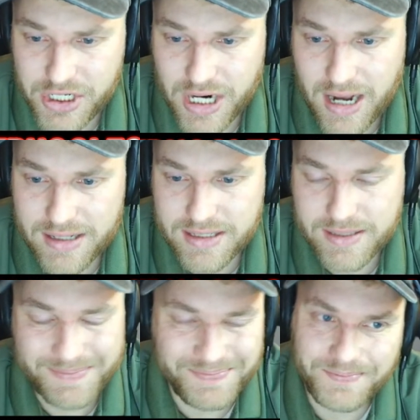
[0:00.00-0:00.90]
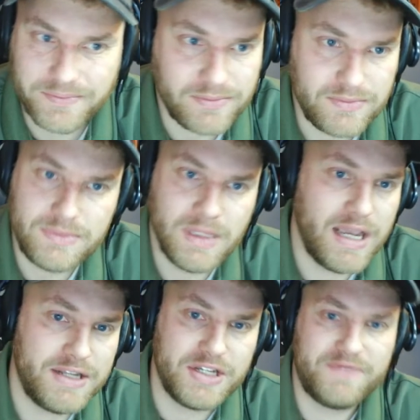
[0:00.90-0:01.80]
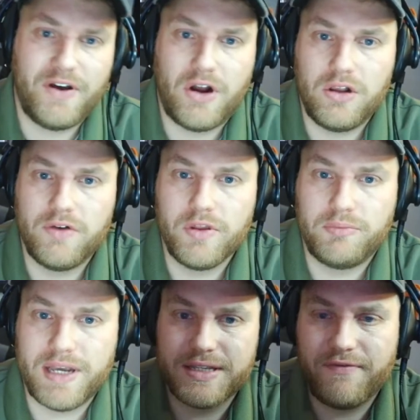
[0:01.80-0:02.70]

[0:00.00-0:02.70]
shots. It just felt all over the place.